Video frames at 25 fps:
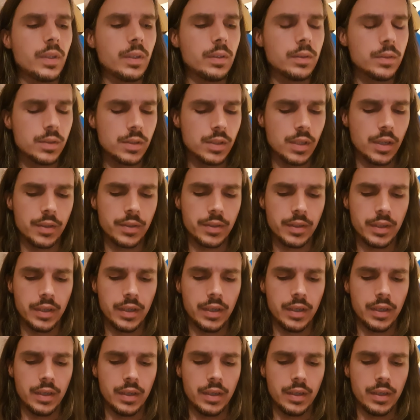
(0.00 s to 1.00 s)
So
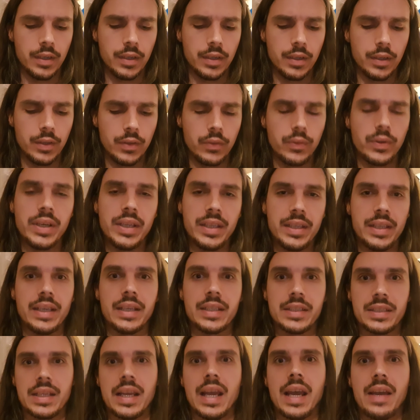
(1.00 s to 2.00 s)
3
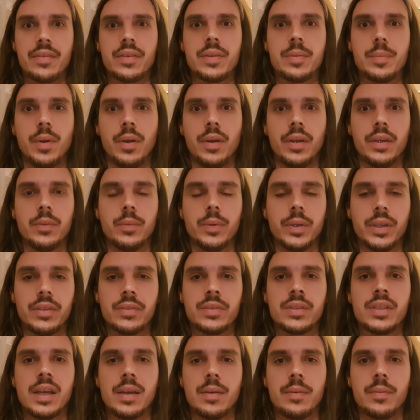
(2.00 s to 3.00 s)
things to have in mind
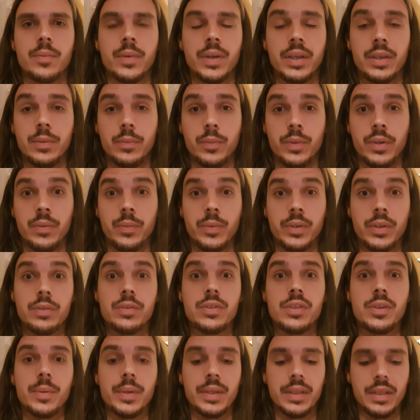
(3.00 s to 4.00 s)
when you're
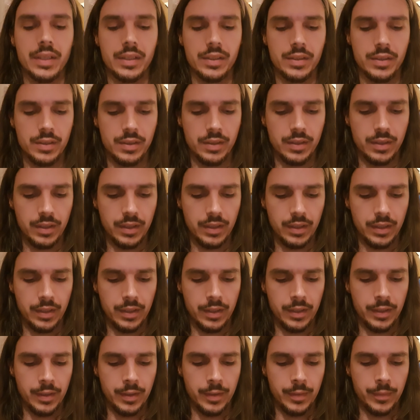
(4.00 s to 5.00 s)
doing this.
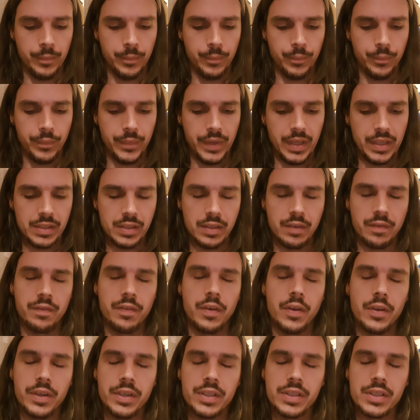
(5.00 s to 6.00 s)
It's the
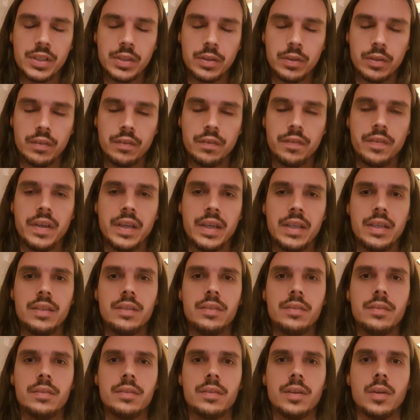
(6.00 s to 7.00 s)
focusing on the feeling
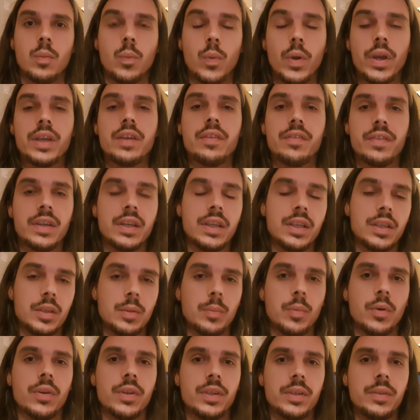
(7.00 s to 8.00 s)
and where you feel it in your
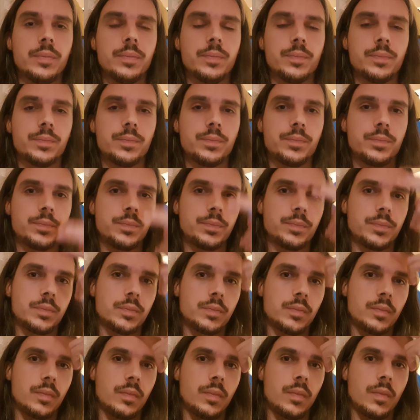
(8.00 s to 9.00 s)
body.
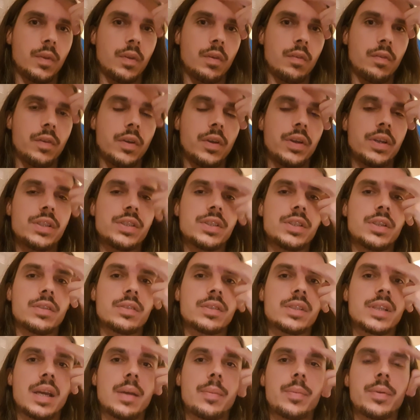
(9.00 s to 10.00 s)
Focusing on
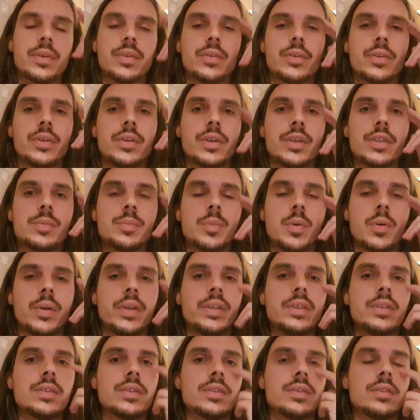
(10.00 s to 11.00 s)
tapping through those
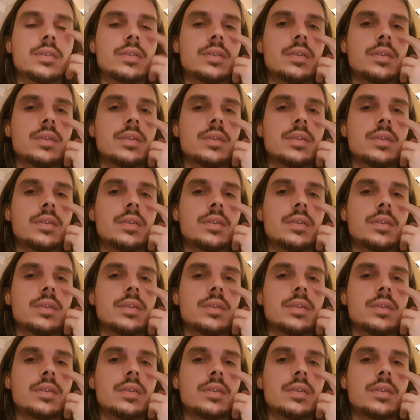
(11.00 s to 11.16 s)
points.